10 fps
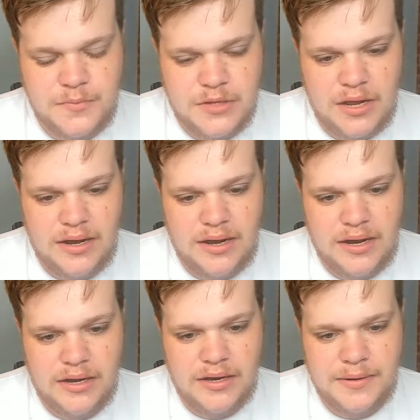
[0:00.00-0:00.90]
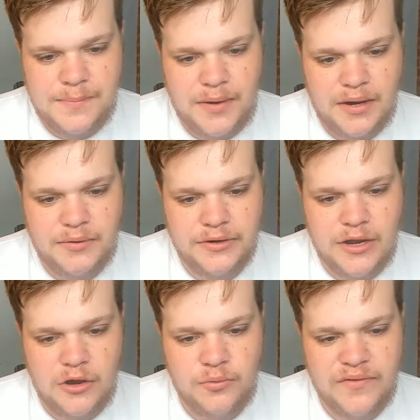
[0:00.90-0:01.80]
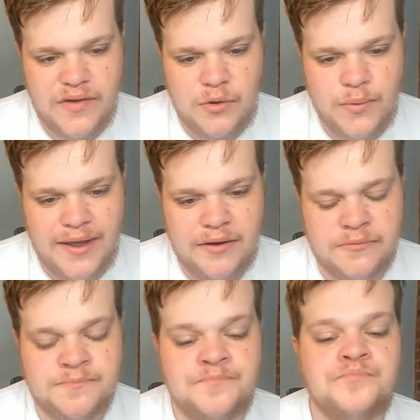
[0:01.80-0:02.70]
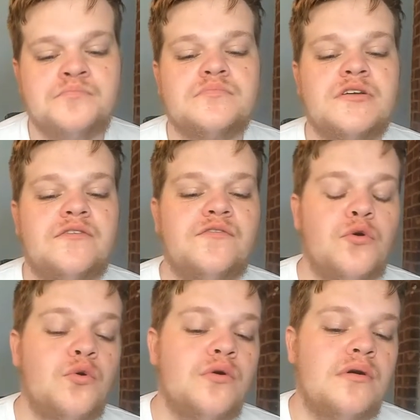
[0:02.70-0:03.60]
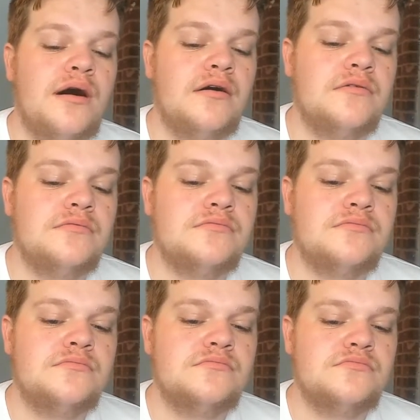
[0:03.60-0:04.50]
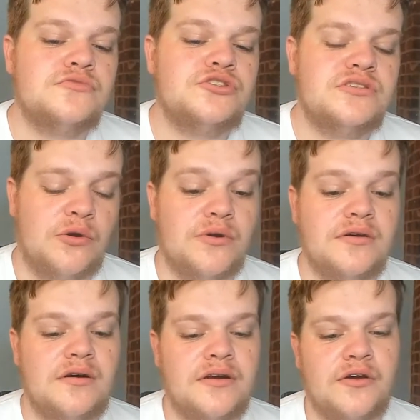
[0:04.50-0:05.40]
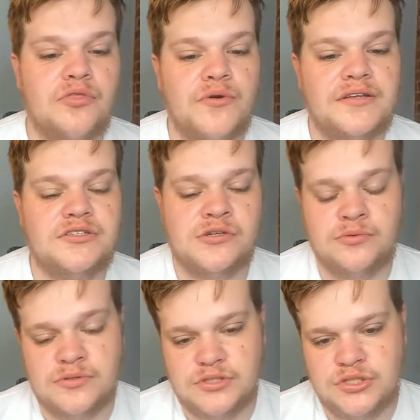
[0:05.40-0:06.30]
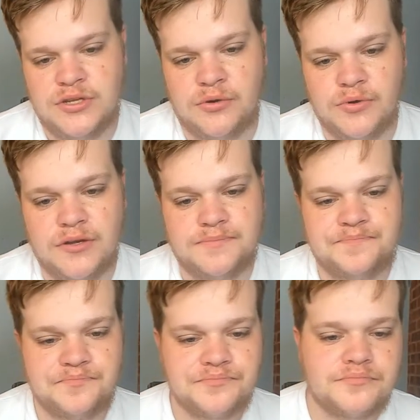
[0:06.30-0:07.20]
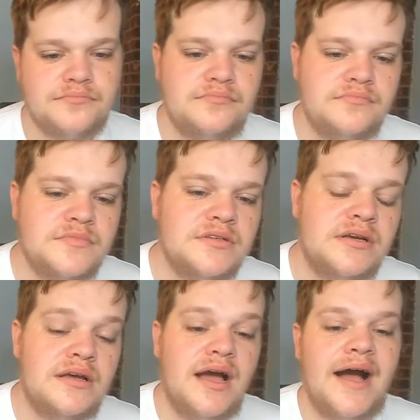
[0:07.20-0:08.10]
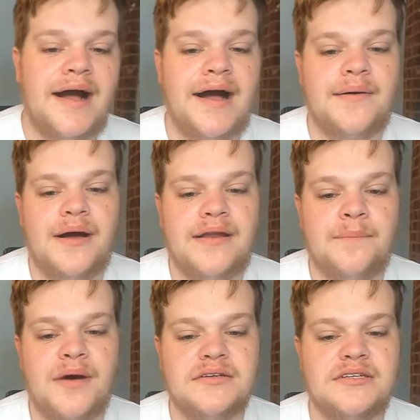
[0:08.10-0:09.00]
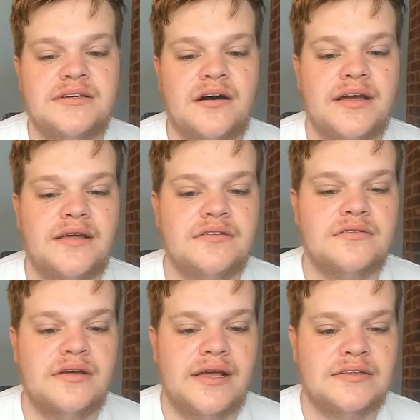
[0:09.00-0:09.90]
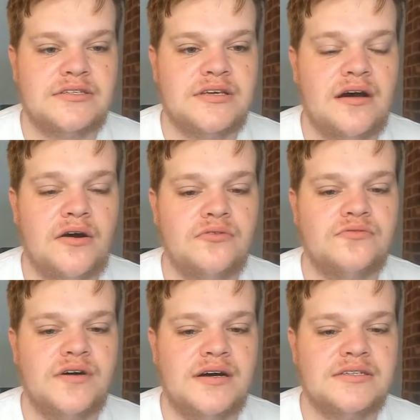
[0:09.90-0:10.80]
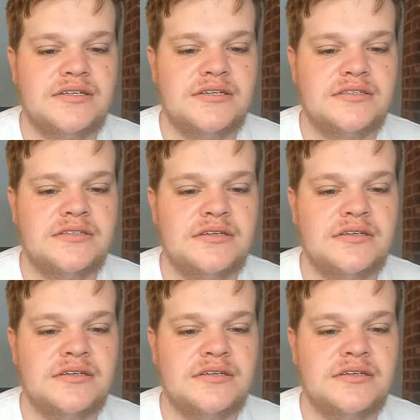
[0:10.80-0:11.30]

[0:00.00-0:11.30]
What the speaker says: But I'm going to go with a win for Stoke. I'm going to go 3-2 Stoke. And then Monday night, it's Hull versus